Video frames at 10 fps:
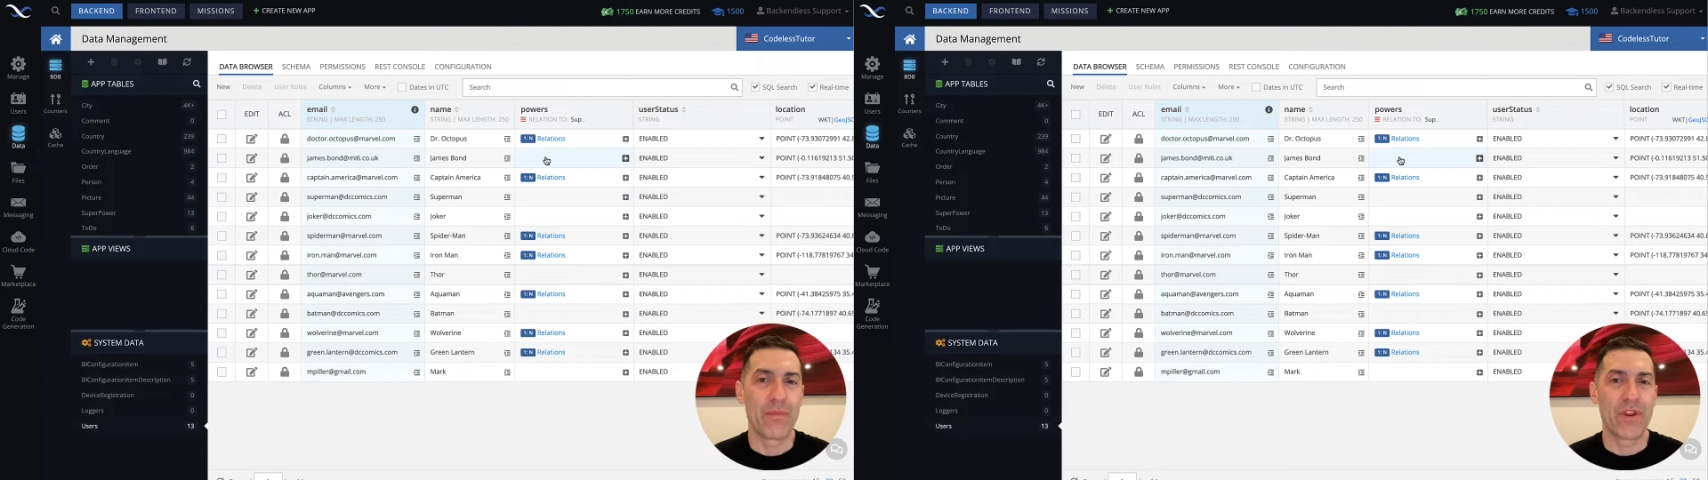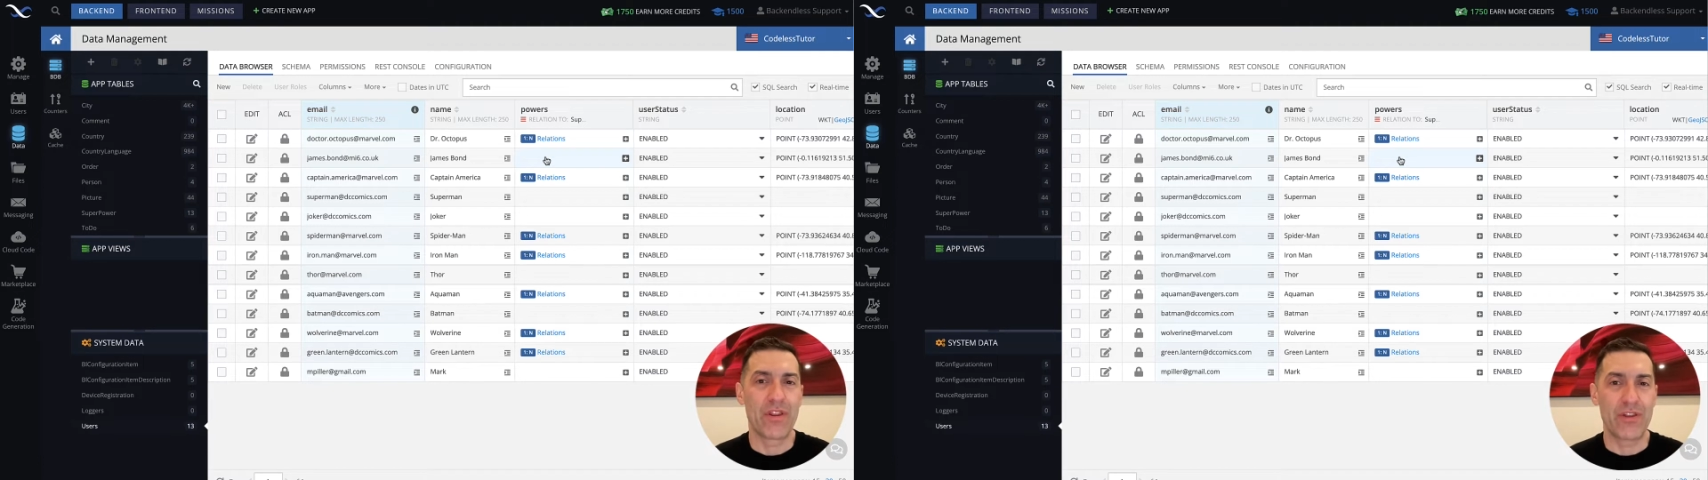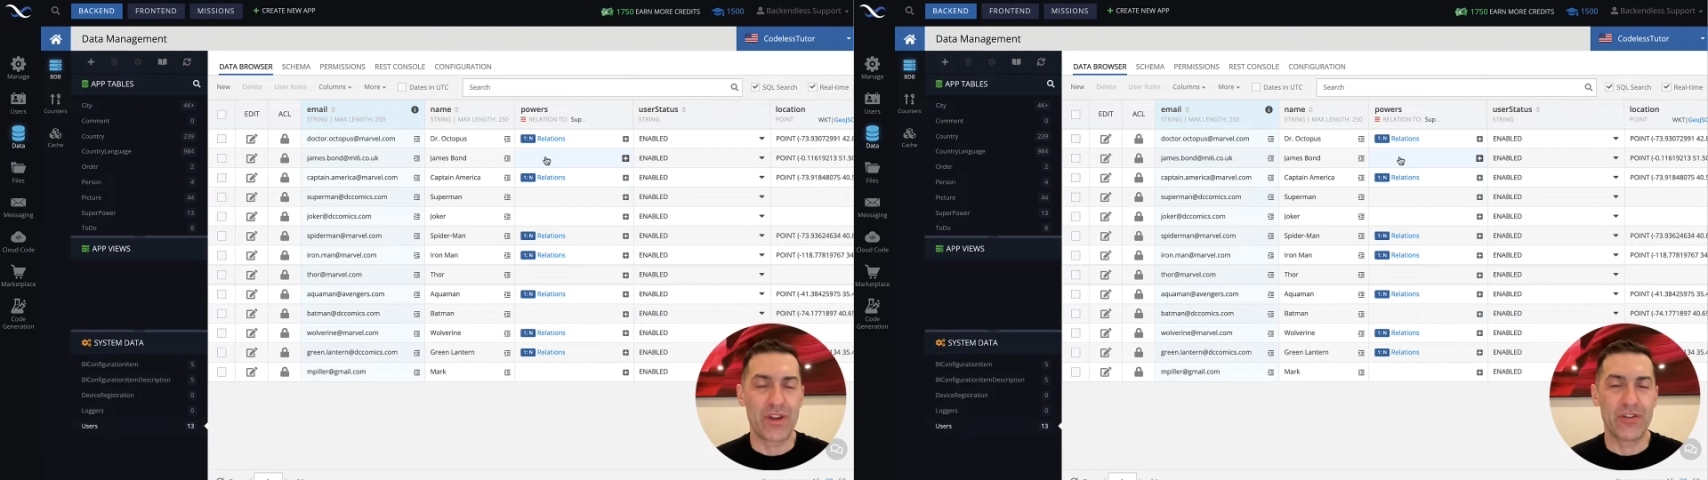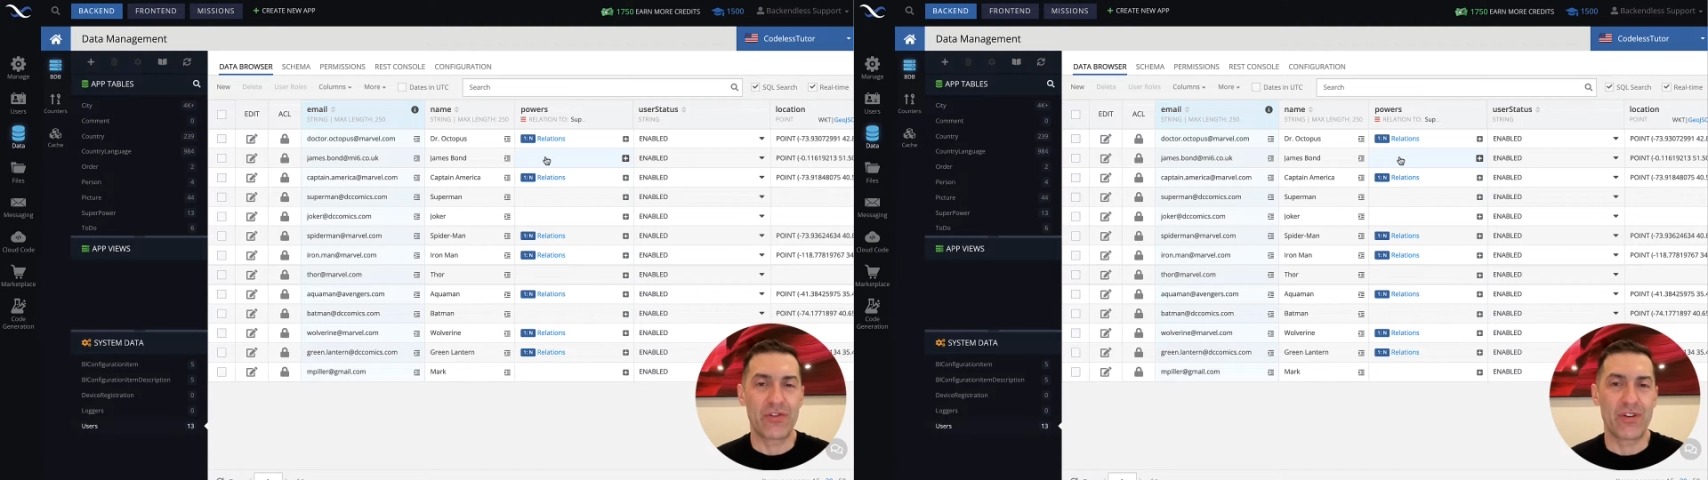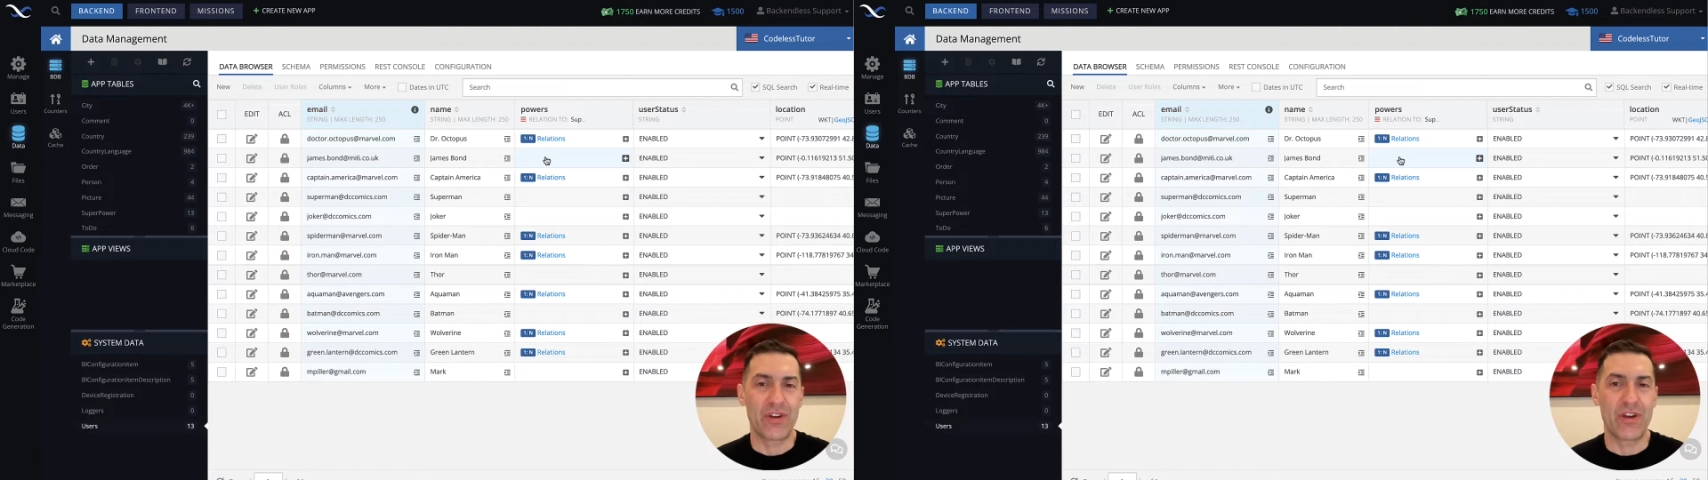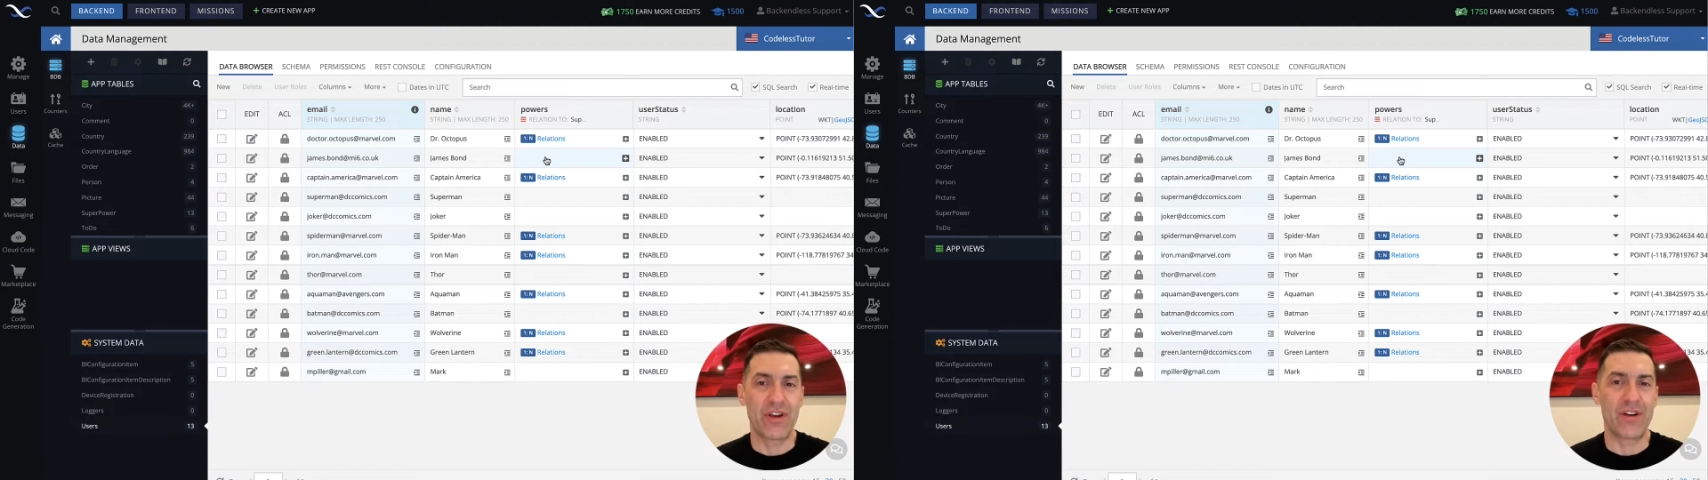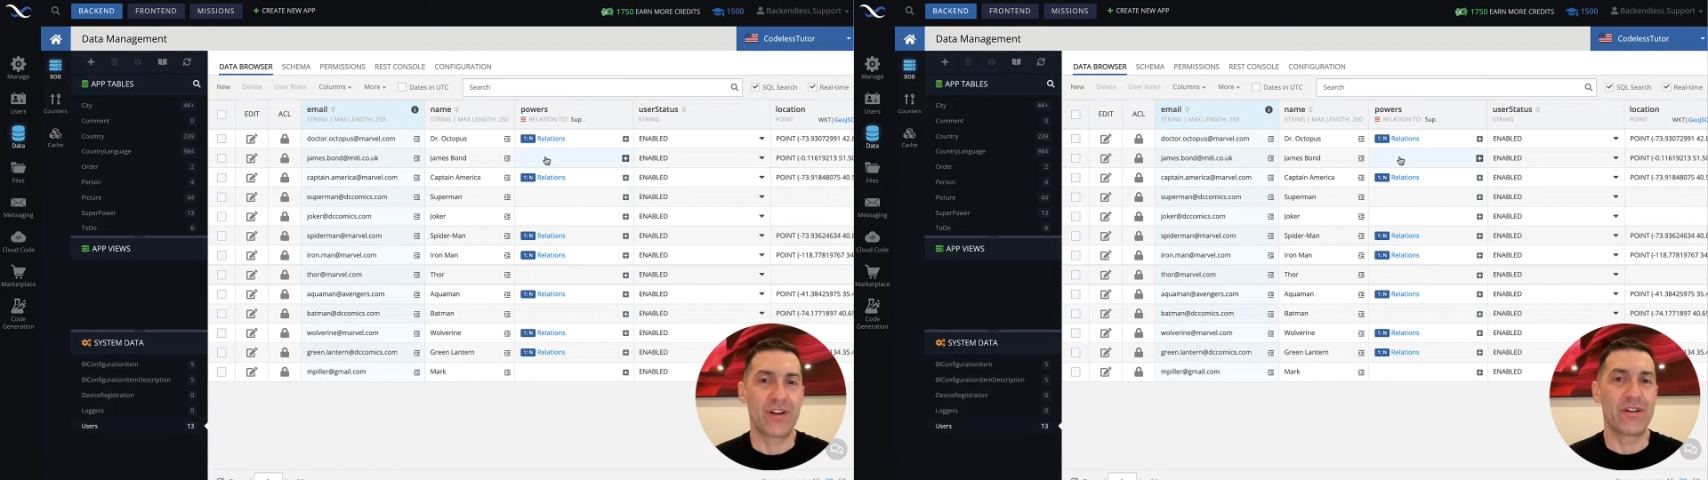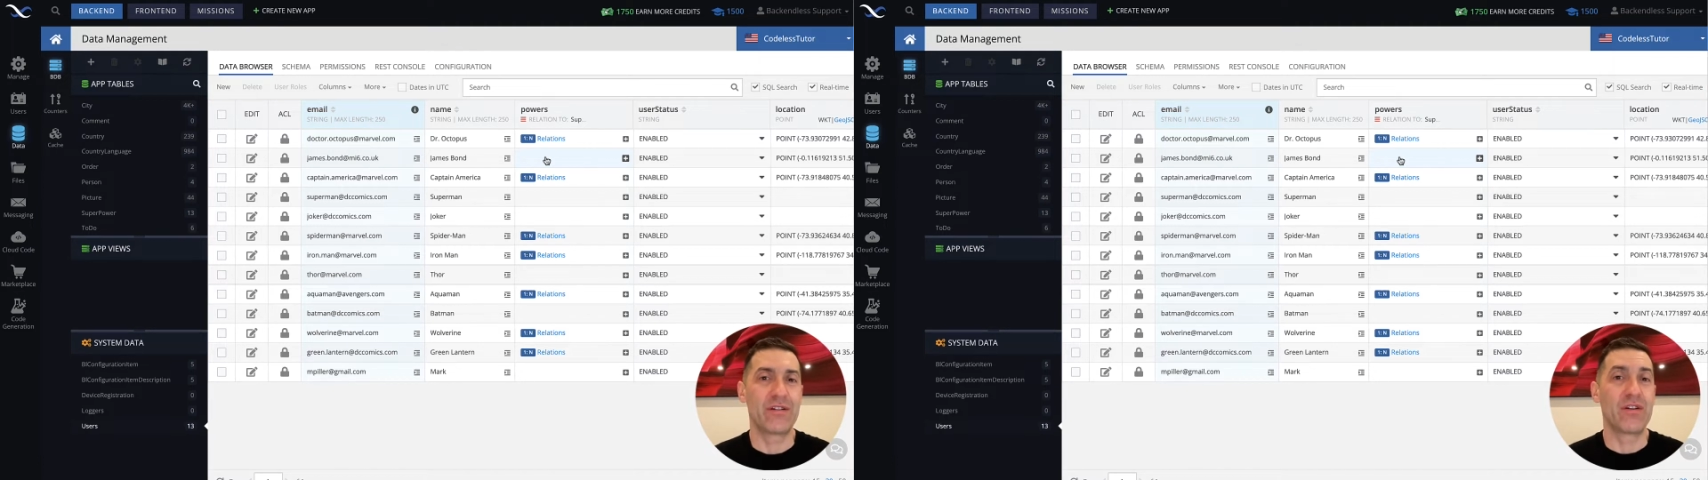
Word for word: this uh,